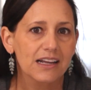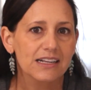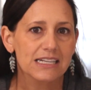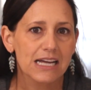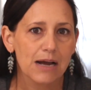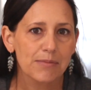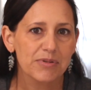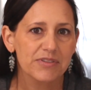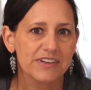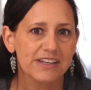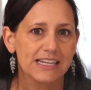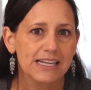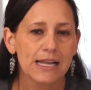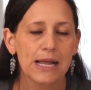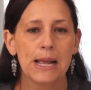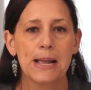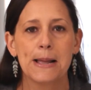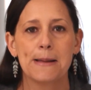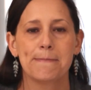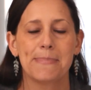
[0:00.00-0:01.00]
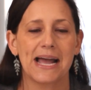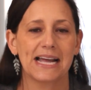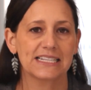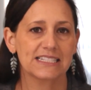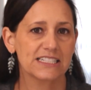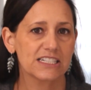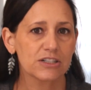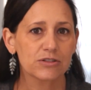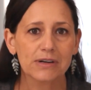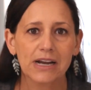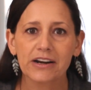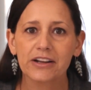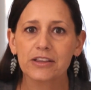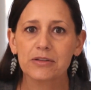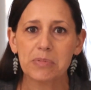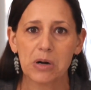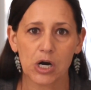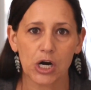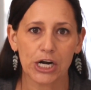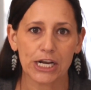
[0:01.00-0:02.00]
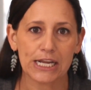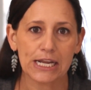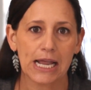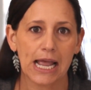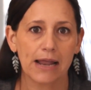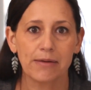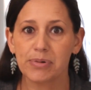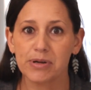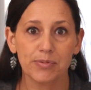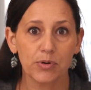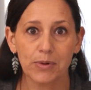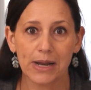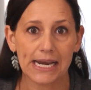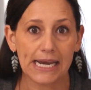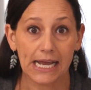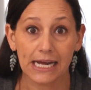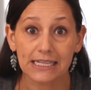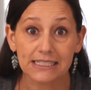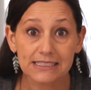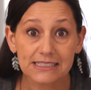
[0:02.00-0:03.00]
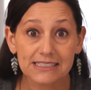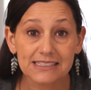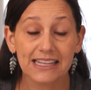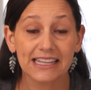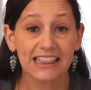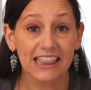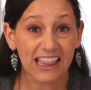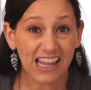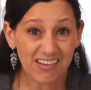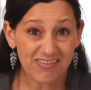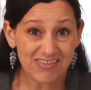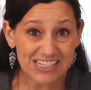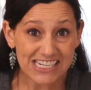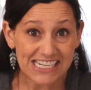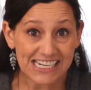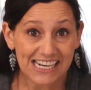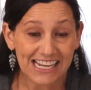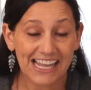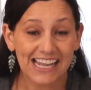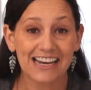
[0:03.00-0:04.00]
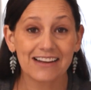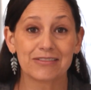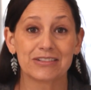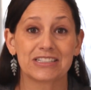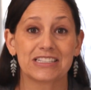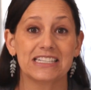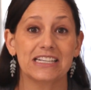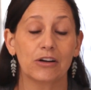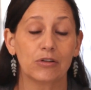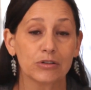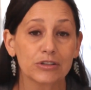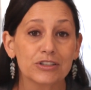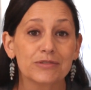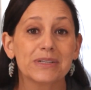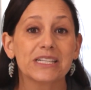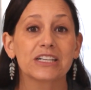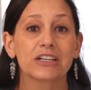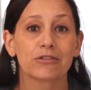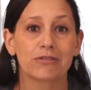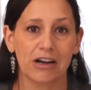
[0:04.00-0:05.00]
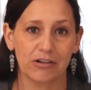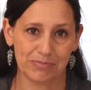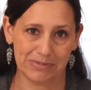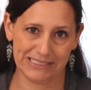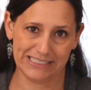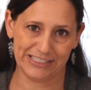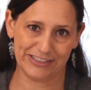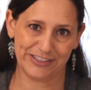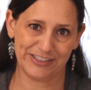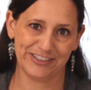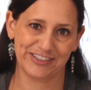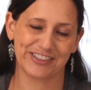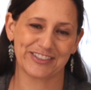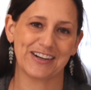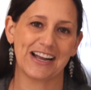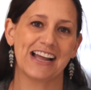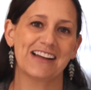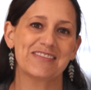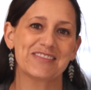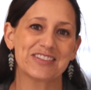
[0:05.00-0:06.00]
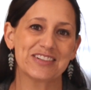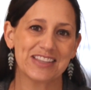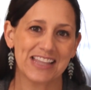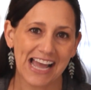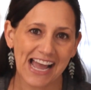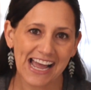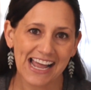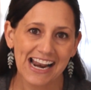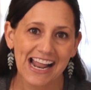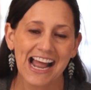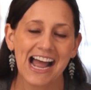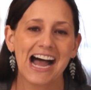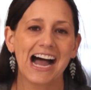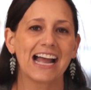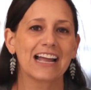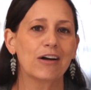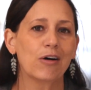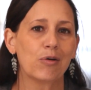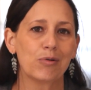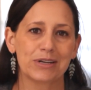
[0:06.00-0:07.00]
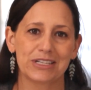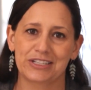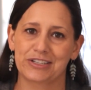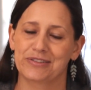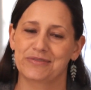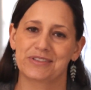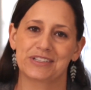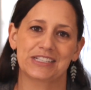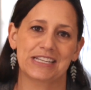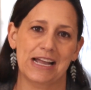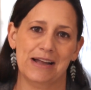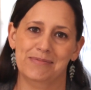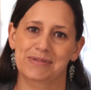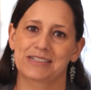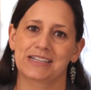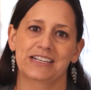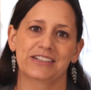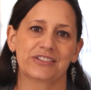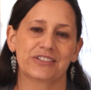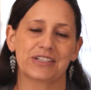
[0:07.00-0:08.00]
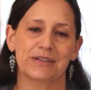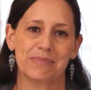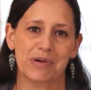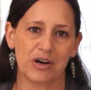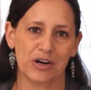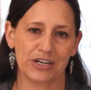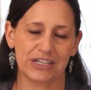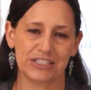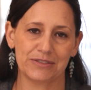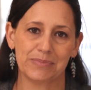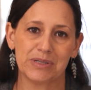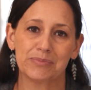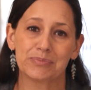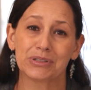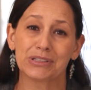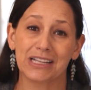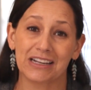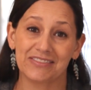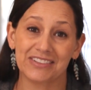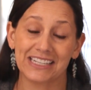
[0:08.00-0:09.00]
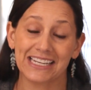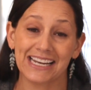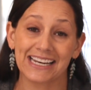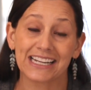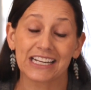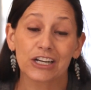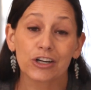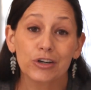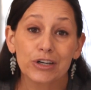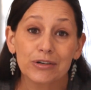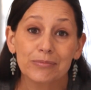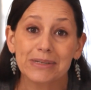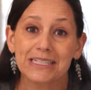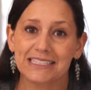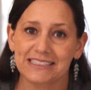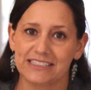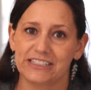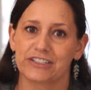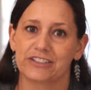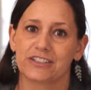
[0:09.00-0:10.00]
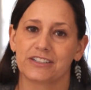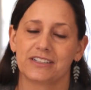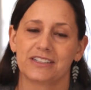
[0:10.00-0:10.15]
on top of it. Passed it around at the party, and people went nuts. They loved it, and it was the ultimate crowd pleaser. So after that, I always serve this appetizers at parties. People love it, and it couldn't be easier.